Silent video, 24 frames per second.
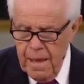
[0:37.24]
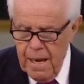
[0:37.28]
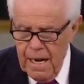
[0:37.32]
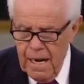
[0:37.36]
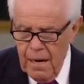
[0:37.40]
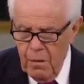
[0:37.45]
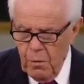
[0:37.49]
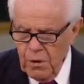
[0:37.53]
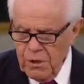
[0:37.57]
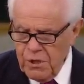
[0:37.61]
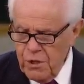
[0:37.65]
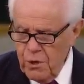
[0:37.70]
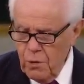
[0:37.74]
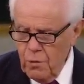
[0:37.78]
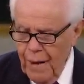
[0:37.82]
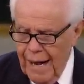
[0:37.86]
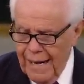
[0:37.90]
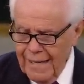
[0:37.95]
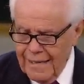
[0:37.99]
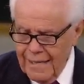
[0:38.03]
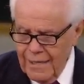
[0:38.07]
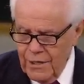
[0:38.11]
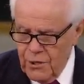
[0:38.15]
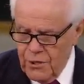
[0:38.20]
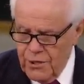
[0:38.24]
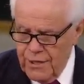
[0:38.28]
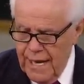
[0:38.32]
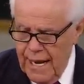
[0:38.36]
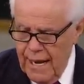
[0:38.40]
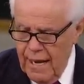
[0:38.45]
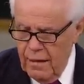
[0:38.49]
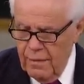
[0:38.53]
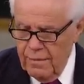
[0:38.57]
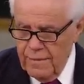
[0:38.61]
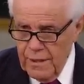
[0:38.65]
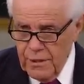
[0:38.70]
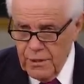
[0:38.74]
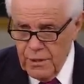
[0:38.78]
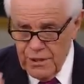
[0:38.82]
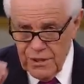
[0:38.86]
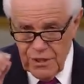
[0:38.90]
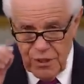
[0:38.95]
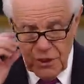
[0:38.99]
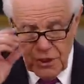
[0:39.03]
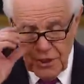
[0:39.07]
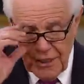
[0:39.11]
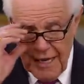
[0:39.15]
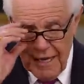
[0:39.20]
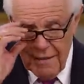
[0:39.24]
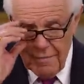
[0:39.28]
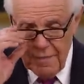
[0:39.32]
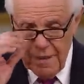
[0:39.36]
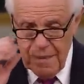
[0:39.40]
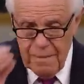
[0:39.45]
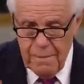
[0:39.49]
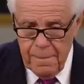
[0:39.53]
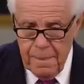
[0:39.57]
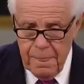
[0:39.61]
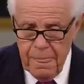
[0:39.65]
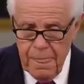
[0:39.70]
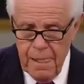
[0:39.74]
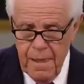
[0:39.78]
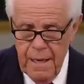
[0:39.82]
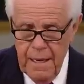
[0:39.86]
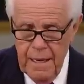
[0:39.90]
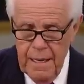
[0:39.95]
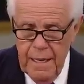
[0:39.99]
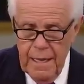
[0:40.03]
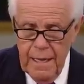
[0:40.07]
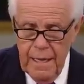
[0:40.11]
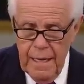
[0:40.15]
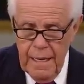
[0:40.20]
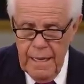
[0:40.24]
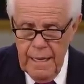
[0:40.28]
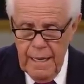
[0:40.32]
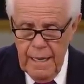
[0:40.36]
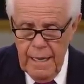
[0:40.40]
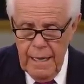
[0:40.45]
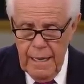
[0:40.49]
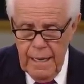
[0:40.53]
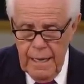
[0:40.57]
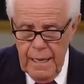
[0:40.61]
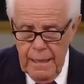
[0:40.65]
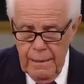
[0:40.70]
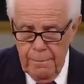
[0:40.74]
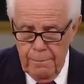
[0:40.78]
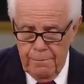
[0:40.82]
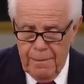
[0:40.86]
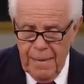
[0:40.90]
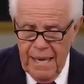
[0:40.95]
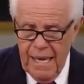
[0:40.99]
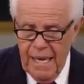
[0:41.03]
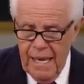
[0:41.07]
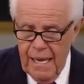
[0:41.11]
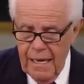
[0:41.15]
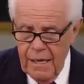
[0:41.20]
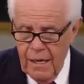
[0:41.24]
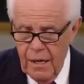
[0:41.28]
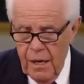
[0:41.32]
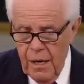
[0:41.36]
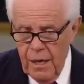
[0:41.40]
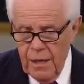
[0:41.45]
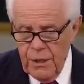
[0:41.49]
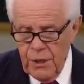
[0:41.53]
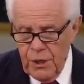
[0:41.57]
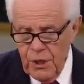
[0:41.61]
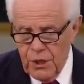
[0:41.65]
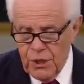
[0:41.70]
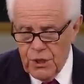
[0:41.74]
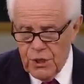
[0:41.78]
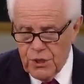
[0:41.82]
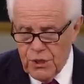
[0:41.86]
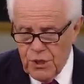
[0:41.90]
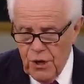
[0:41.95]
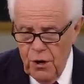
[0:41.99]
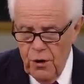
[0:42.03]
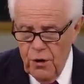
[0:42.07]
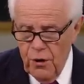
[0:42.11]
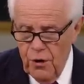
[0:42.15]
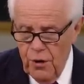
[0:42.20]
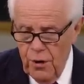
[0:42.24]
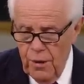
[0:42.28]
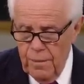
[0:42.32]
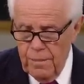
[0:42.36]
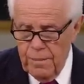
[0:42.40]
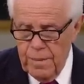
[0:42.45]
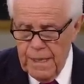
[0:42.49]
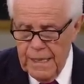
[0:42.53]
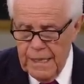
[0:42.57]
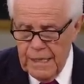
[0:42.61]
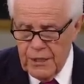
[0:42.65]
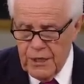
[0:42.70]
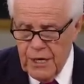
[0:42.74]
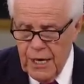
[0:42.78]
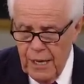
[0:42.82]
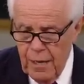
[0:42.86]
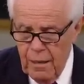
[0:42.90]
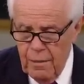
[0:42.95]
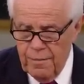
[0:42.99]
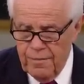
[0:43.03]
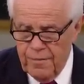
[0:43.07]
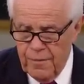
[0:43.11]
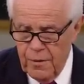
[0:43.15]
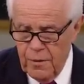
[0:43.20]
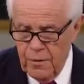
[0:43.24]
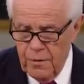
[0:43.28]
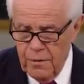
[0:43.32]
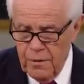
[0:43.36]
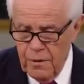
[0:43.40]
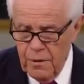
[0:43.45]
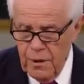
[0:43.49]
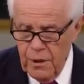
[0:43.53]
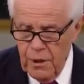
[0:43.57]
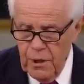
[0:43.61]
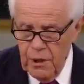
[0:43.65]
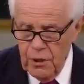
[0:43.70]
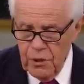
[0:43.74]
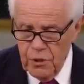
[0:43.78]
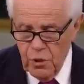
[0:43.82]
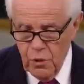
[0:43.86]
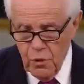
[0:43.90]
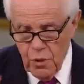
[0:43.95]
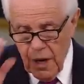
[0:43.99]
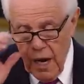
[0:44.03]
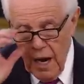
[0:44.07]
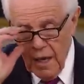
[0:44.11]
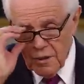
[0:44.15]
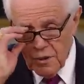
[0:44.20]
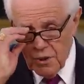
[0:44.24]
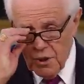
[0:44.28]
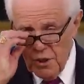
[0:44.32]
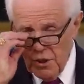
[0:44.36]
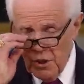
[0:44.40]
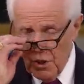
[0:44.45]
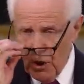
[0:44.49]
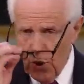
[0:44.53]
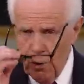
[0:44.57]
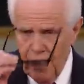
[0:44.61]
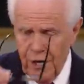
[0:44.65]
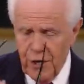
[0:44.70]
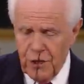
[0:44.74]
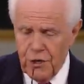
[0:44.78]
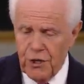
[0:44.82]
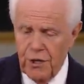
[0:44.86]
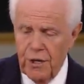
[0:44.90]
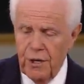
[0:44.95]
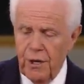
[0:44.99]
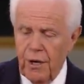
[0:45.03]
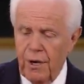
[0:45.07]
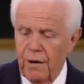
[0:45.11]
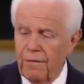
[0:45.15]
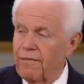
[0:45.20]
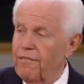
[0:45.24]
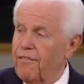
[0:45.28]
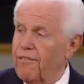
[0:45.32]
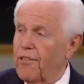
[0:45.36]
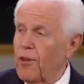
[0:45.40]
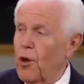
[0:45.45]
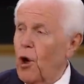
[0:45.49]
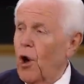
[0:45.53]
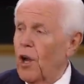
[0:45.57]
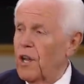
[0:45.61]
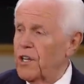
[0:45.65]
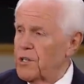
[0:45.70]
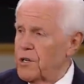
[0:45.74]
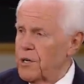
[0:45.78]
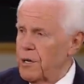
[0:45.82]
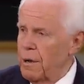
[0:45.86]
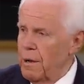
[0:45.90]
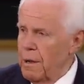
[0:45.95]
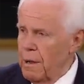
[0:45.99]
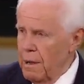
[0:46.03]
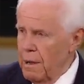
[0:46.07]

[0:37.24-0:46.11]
And I want you to write this down. This is a statement. Being undisturbed is helpful to concentration of thought.